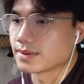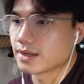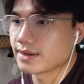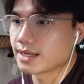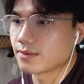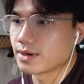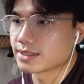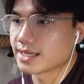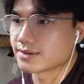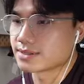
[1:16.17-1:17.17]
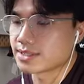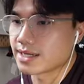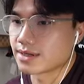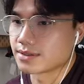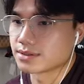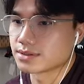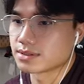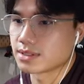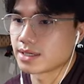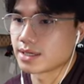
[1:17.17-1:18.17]
now I gotta walk
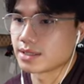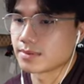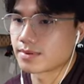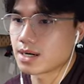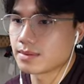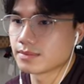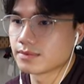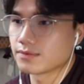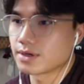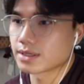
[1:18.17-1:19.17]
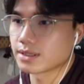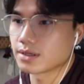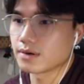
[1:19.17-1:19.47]
downstairs, and the problem with walking...